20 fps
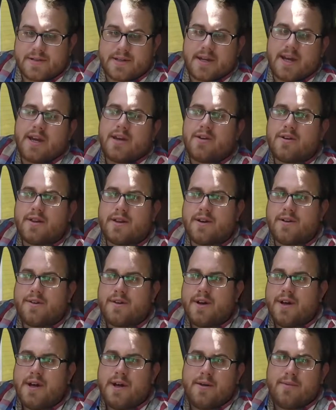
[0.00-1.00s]
to get your little
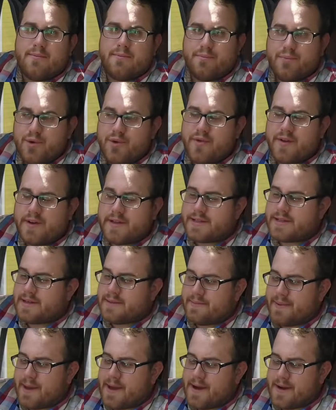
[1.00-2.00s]
movies to
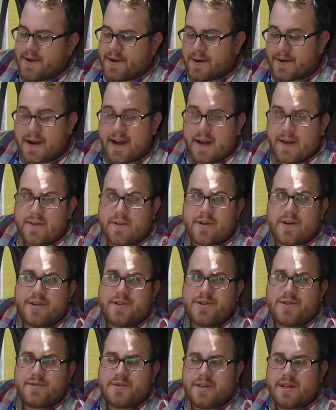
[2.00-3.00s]
play on here, and there is
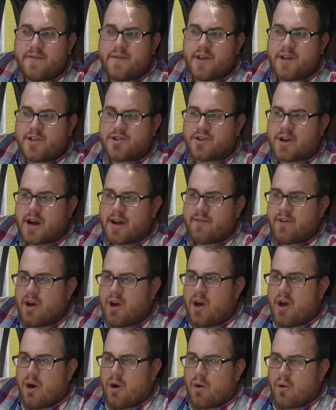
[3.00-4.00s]
no DVD drive
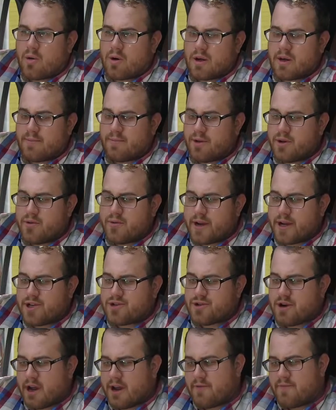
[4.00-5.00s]
or a Blu-ray
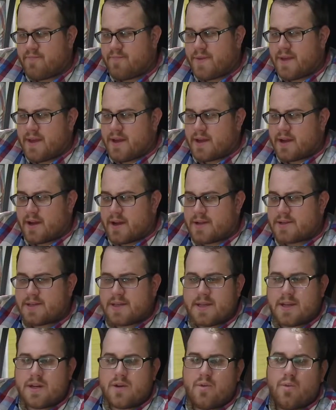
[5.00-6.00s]
drive, got us
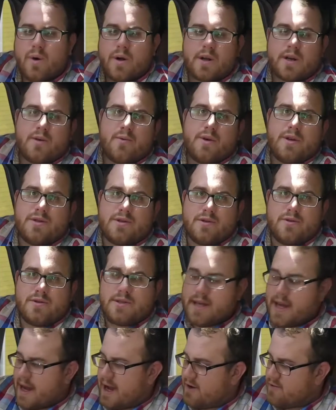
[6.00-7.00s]
thinking, what can we do
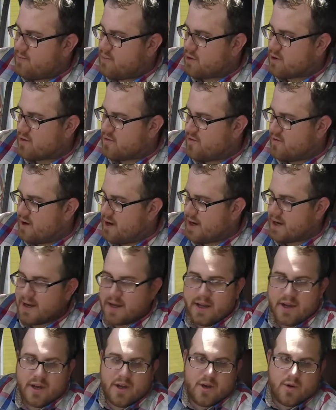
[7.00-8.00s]
to have more fun
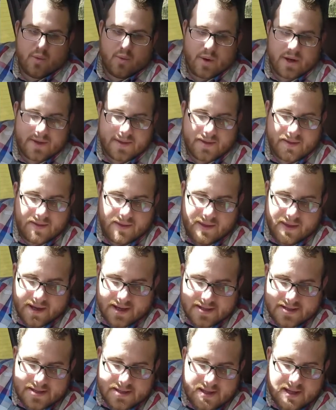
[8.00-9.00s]
with
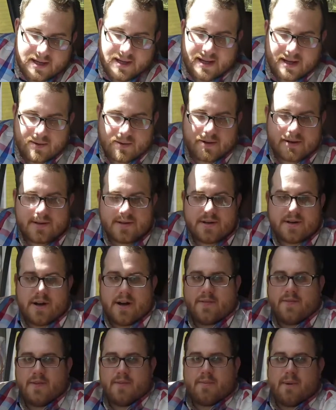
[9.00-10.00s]
this thing? Now we're going to turn
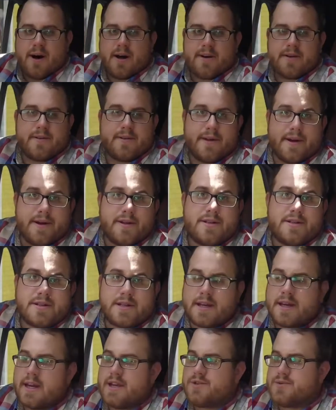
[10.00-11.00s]
off the monitor there just
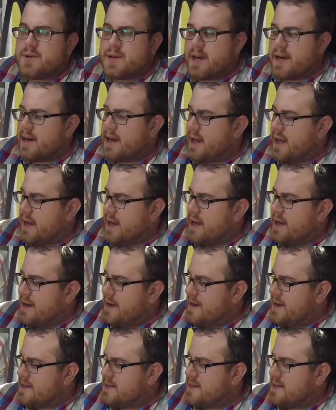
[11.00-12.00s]
in case we get a
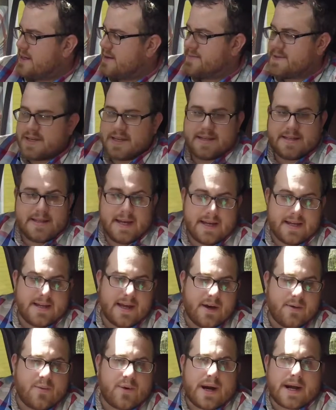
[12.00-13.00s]
DMC
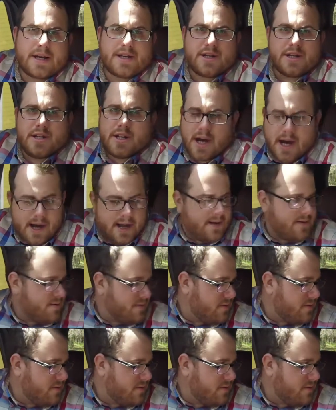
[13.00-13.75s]
takedown. We're actually not